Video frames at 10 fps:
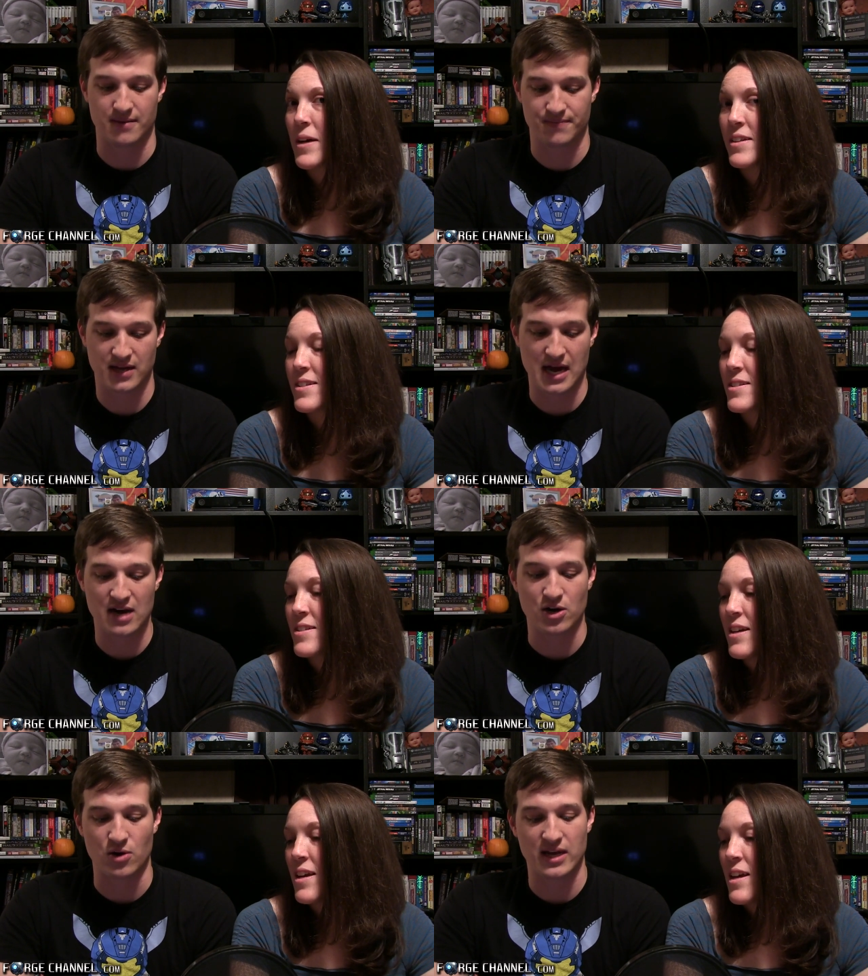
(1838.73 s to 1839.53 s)
Speaker 1: about this.
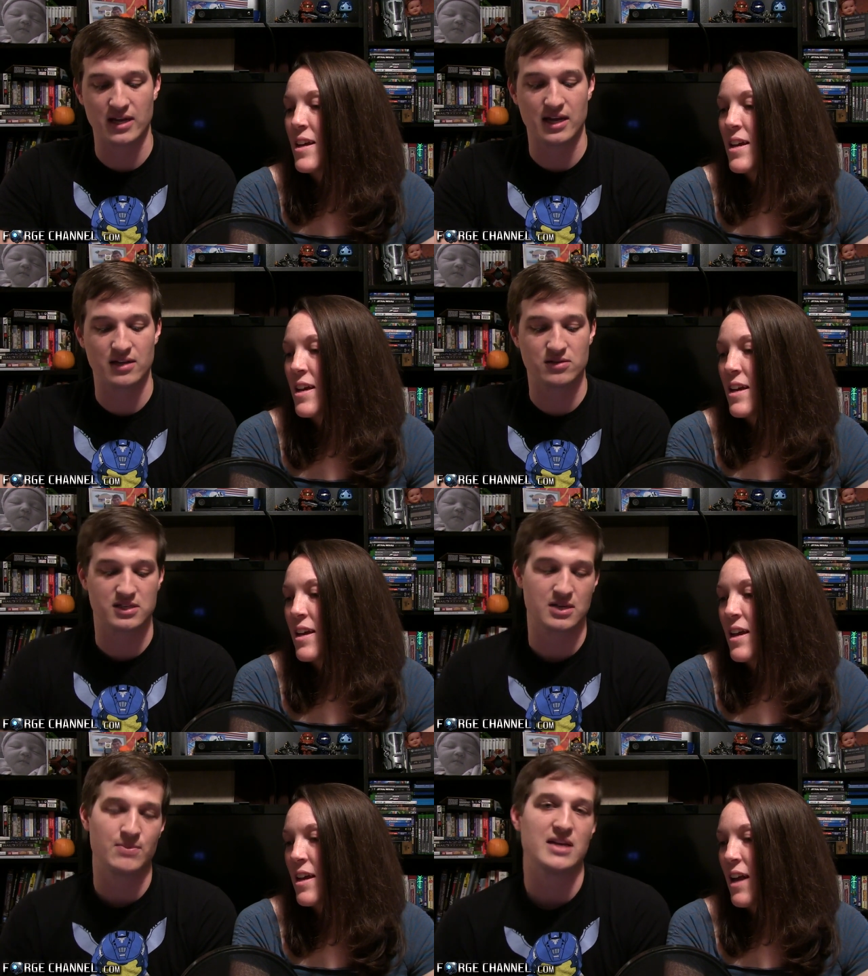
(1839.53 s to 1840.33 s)
I don't know. It,
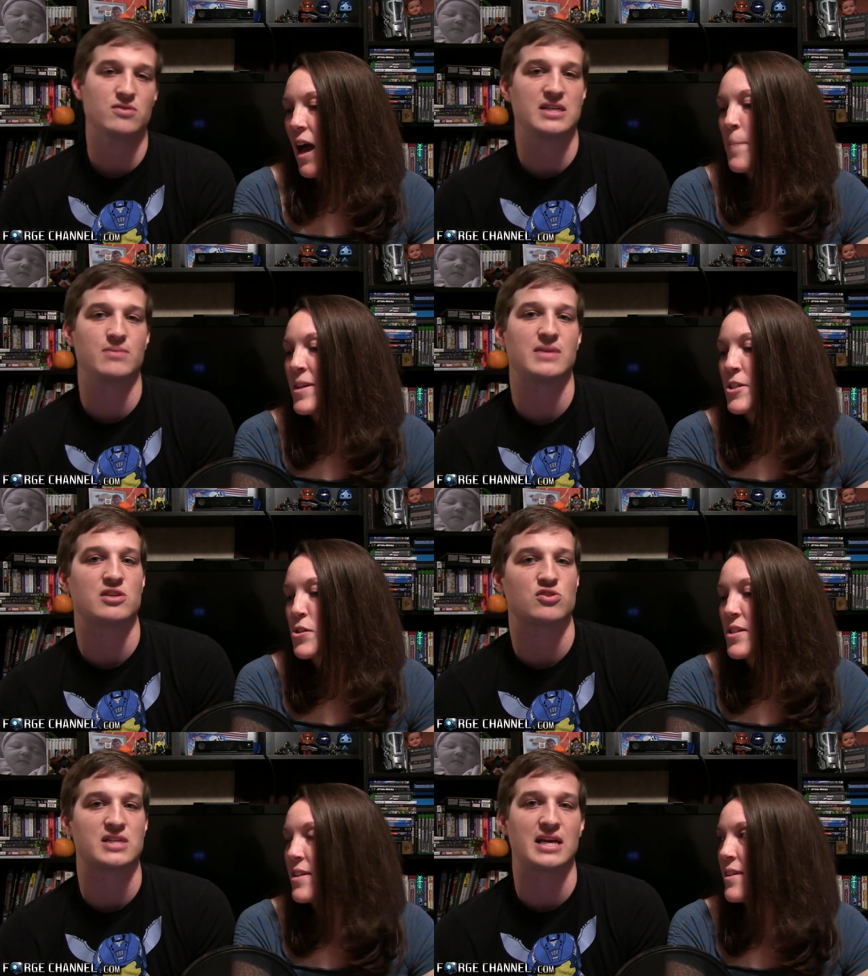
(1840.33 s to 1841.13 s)
it's to me, it I'm seemed
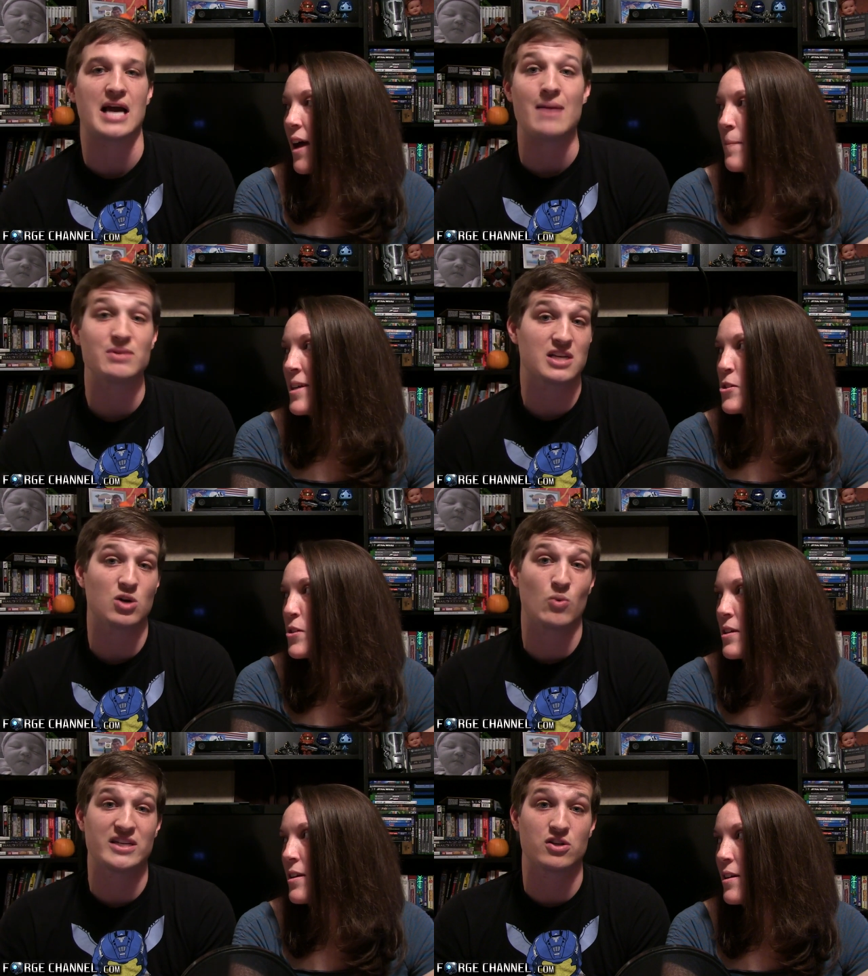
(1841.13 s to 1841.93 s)
interesting. I'm, I'm just
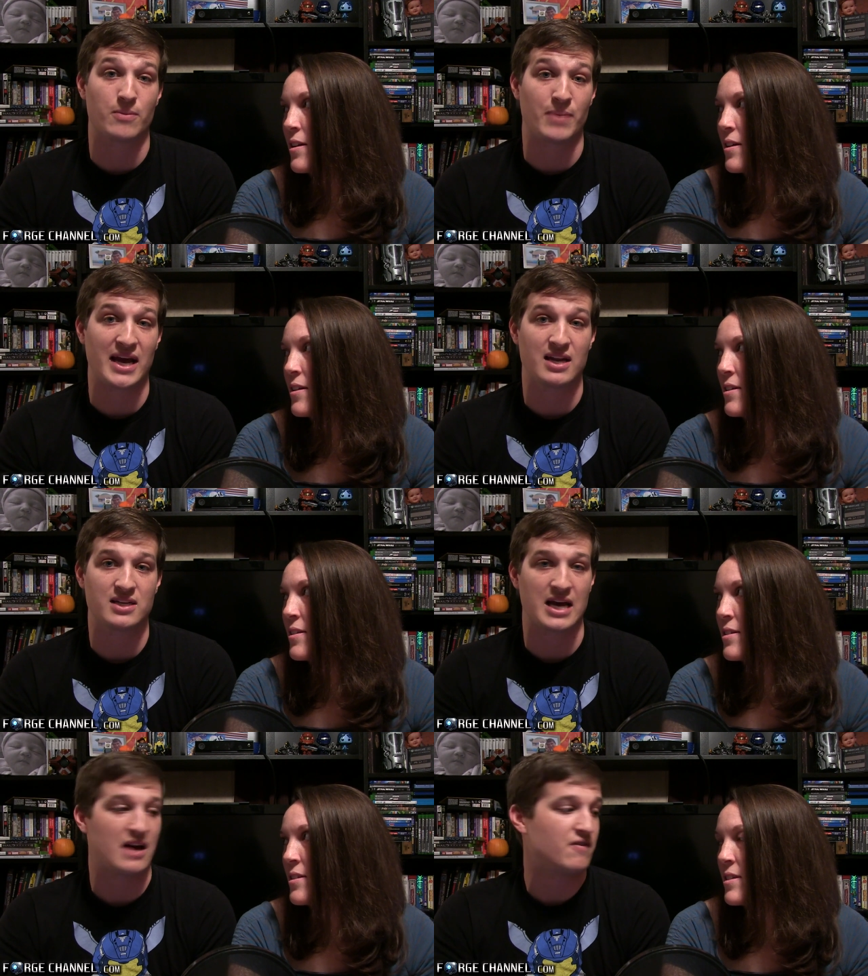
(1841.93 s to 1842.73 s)
gonna wait till the
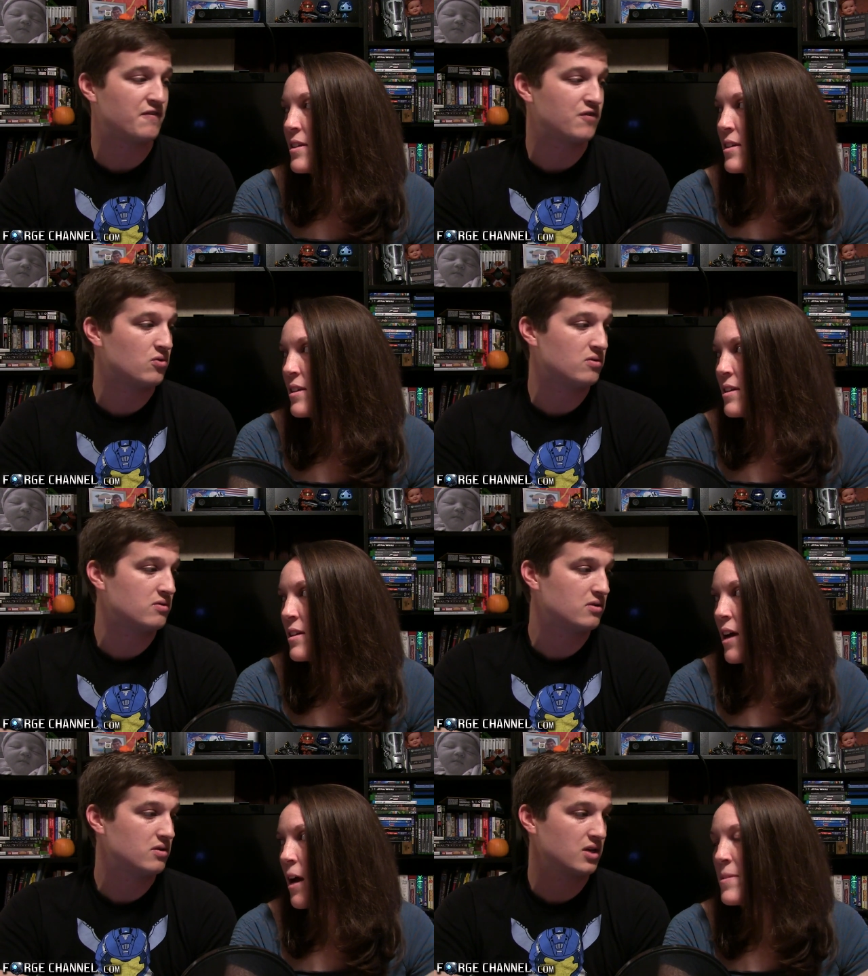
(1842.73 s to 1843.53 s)
beta to have a
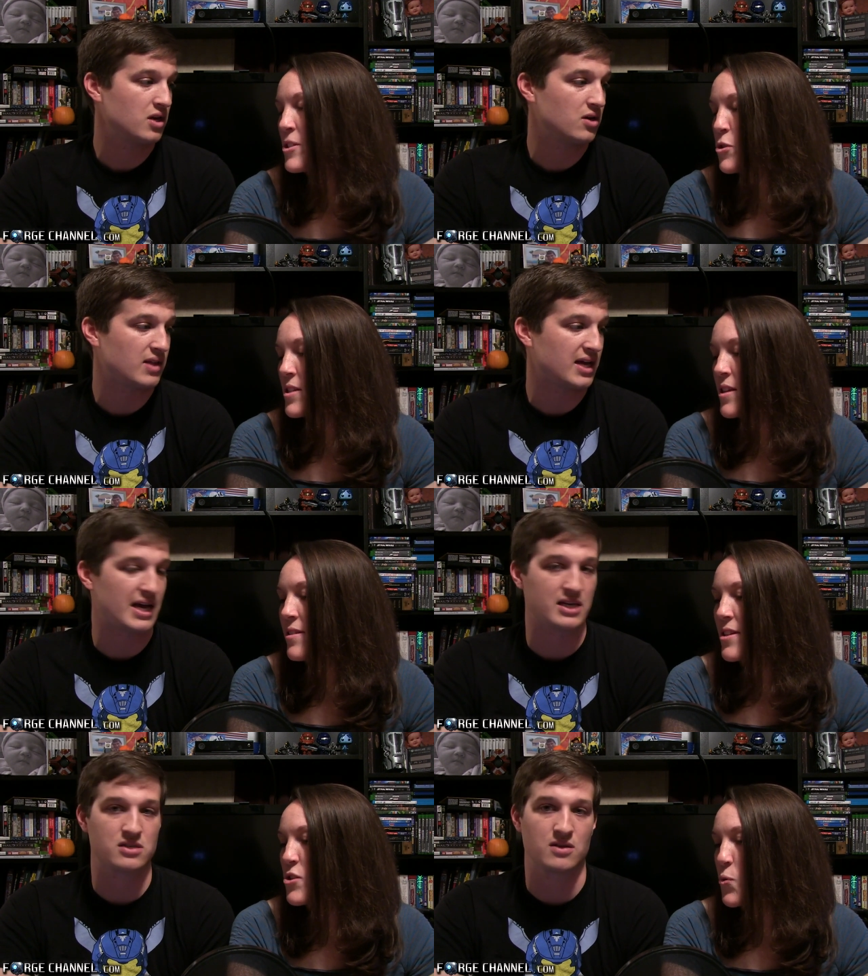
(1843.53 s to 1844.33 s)
full, I'm you know,
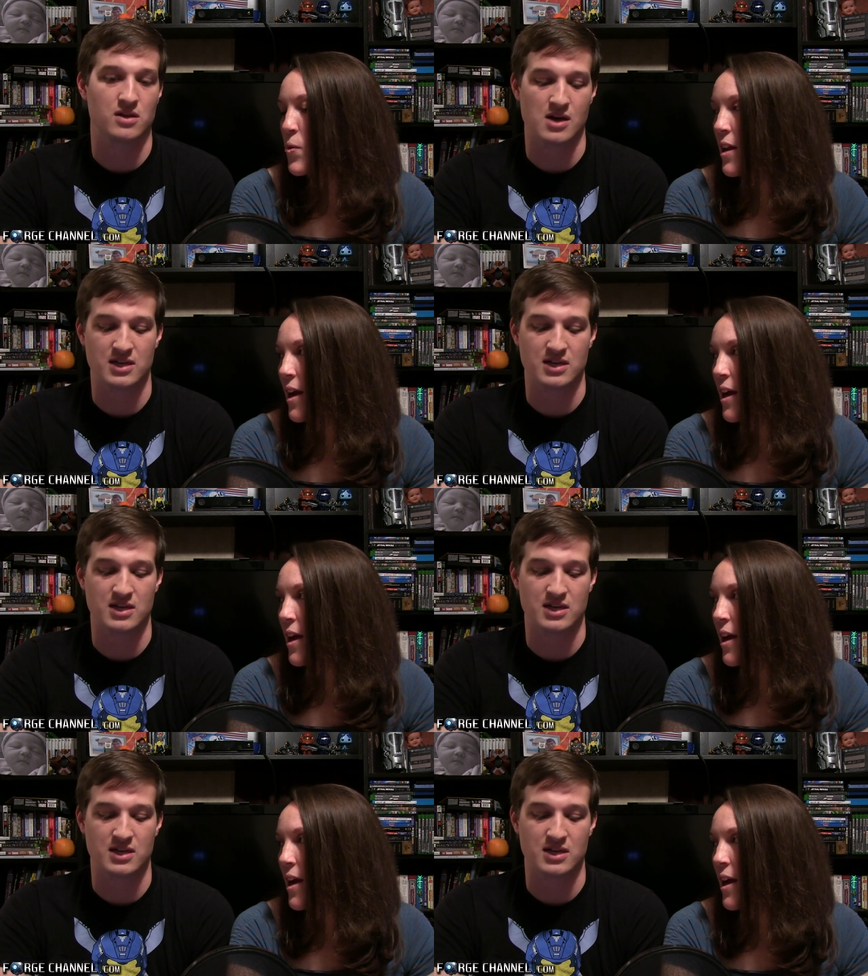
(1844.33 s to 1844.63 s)
like actually